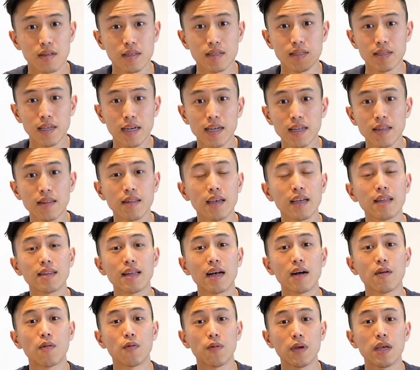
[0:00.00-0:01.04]
The second thing
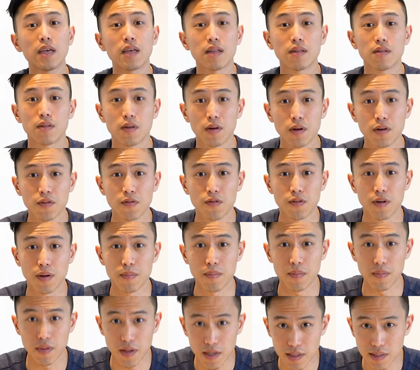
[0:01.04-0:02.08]
that we can learn
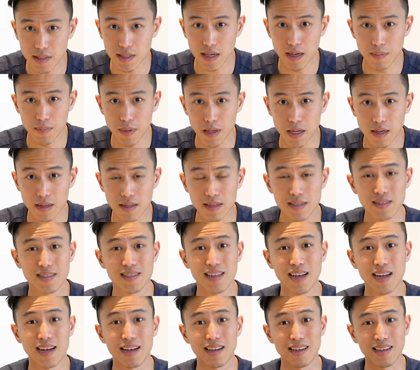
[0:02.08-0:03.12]
from this campaign is
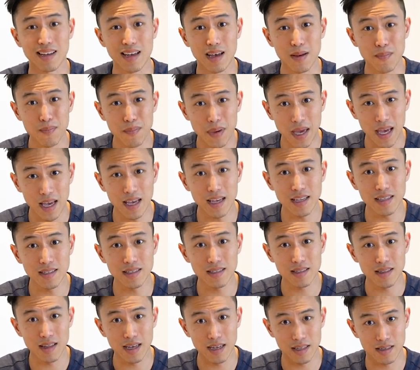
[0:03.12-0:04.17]
that
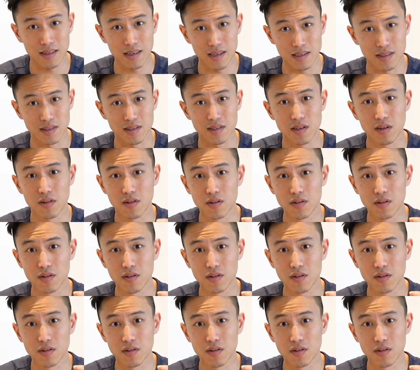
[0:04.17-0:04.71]
campaigns like this,